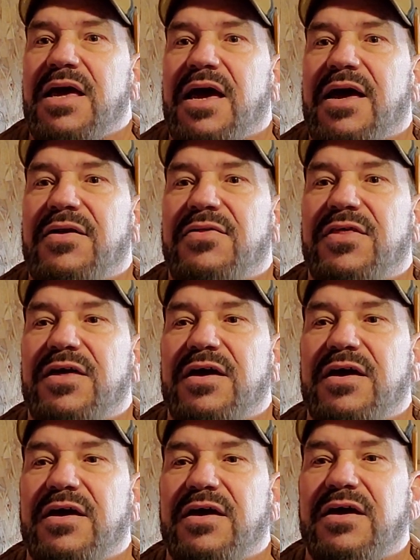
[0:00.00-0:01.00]
and
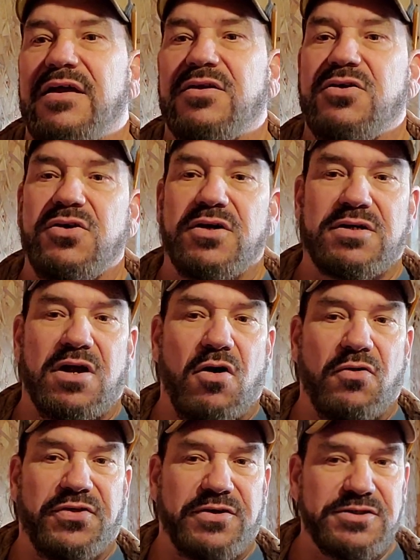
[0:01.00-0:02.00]
then cooked
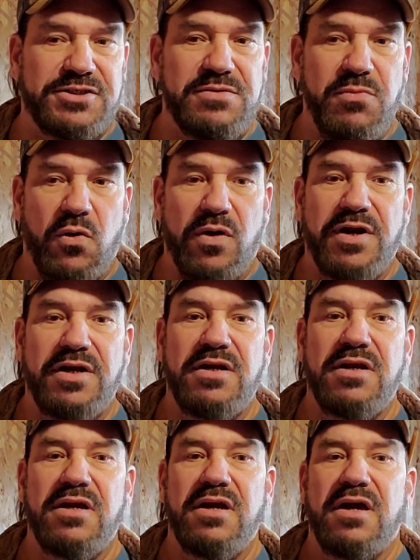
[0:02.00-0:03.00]
all Thursday morning.
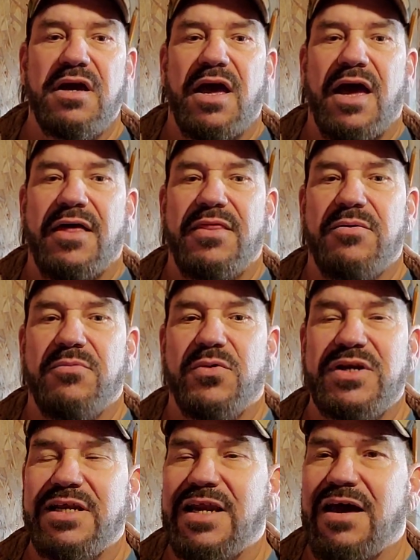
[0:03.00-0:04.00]
And then
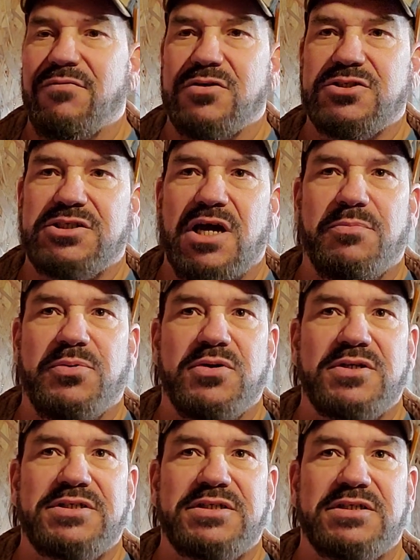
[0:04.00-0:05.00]
we didn't have our supper
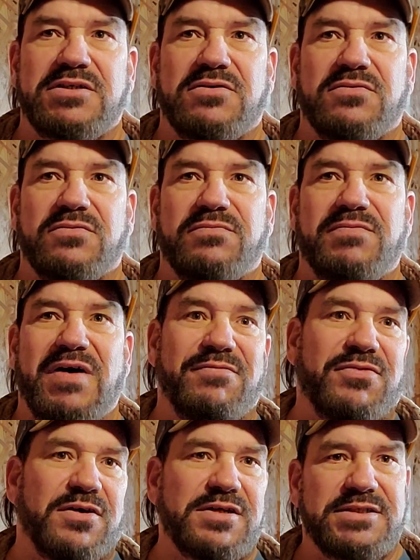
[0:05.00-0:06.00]
until five
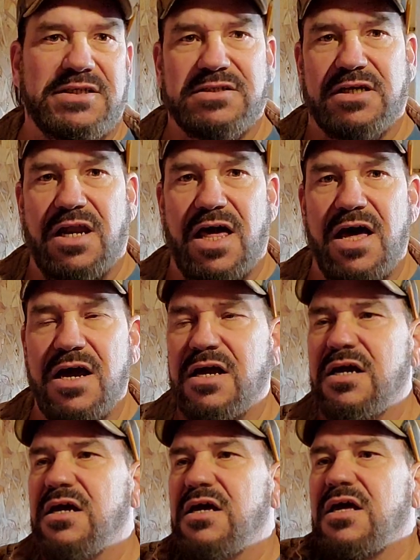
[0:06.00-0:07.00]
thirty, six o'clock.
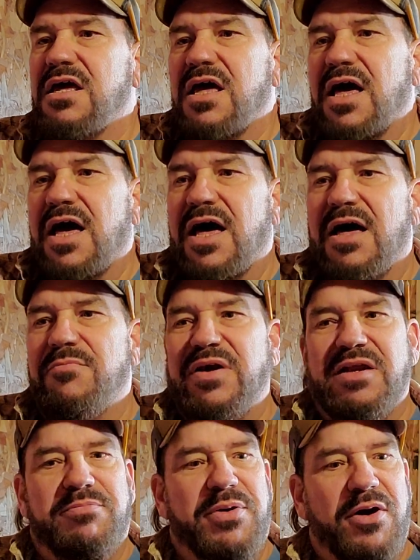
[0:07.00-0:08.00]
Uh,
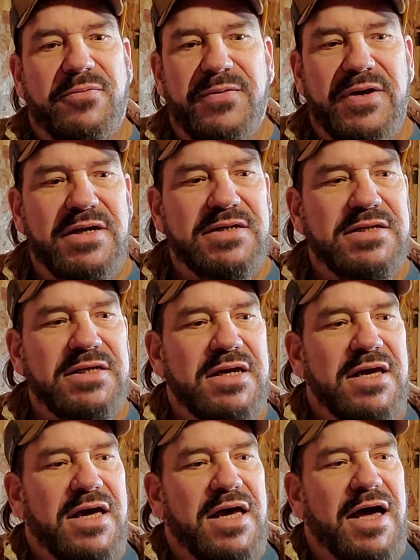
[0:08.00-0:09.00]
made it perfect.
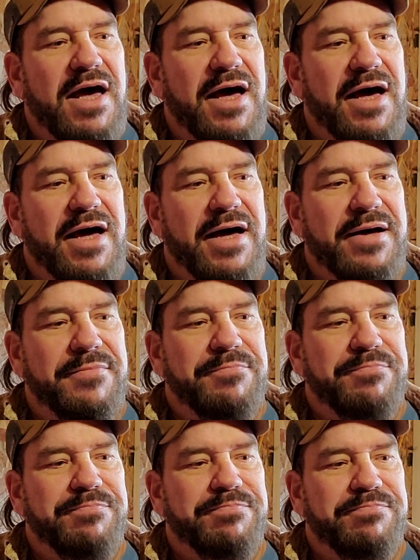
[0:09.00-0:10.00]
Um,